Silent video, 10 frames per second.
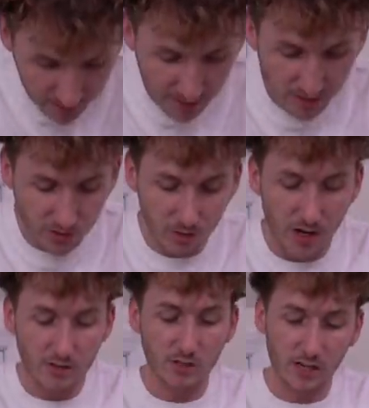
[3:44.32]
in case you
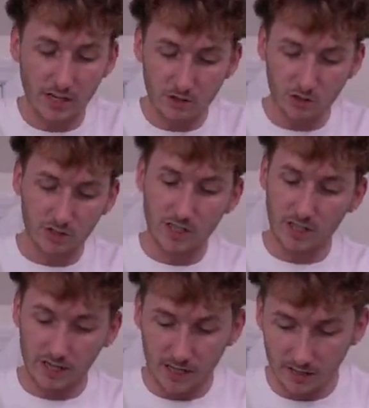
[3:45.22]
guys are interested
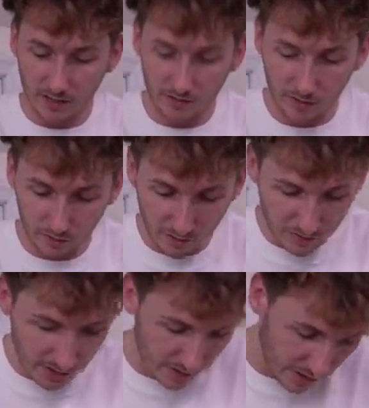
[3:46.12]
in getting into
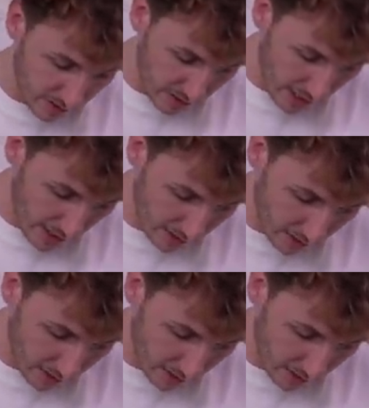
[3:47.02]
thrifting, this tag,